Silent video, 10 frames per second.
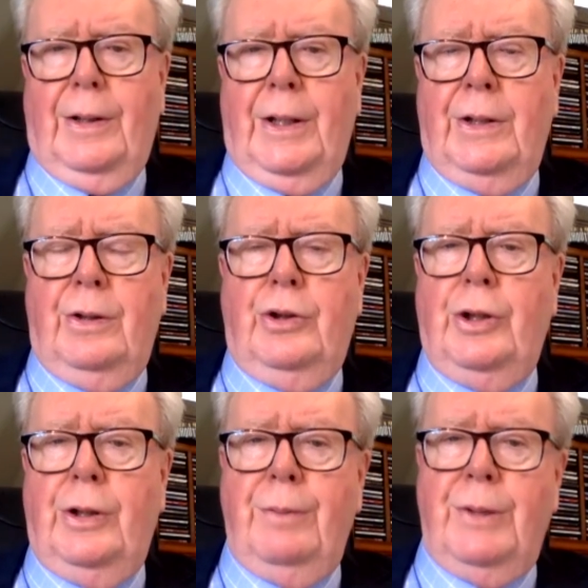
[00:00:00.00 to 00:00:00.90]
Did
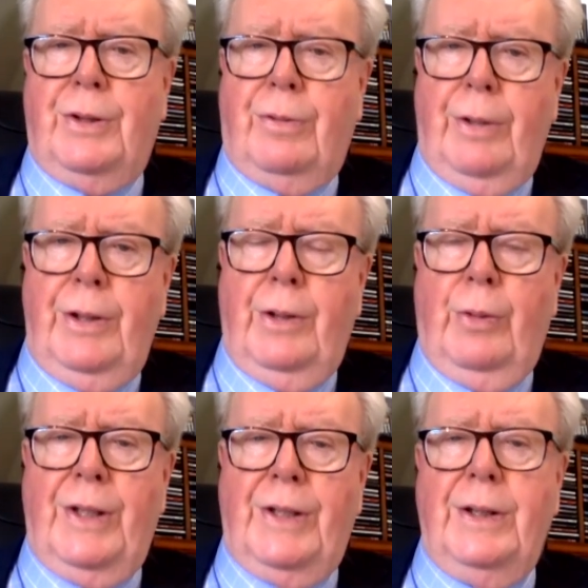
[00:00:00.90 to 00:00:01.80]
Xi misread the
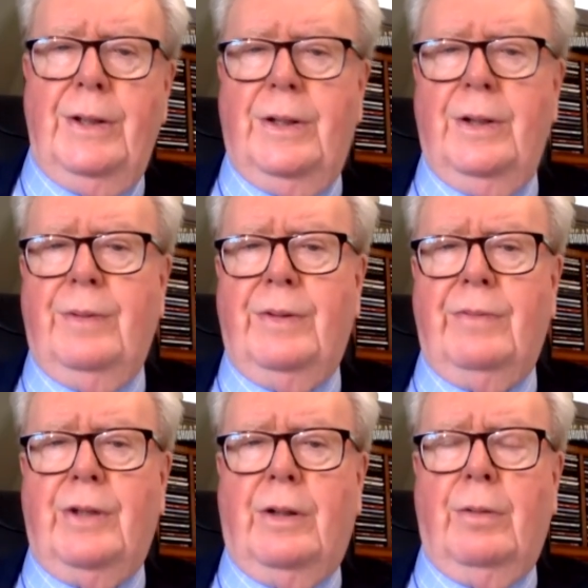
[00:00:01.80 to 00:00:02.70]
West in terms of
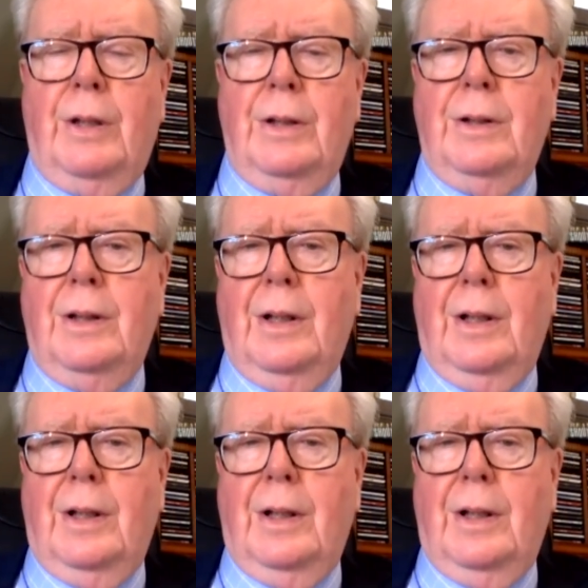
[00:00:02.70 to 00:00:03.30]
Taiwan?